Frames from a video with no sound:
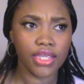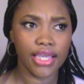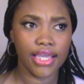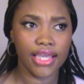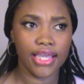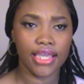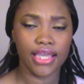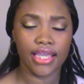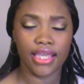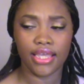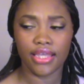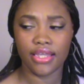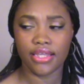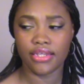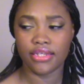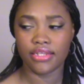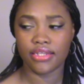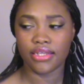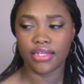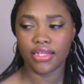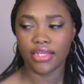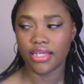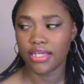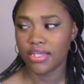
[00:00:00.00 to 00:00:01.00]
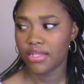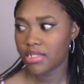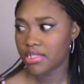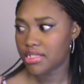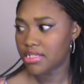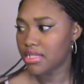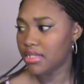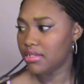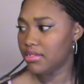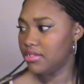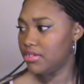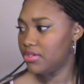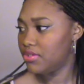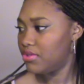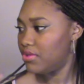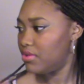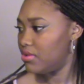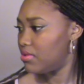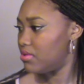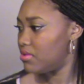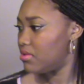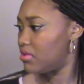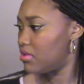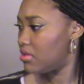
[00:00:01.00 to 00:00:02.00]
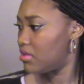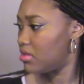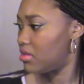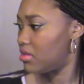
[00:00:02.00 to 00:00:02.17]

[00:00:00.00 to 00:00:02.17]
And it's a little,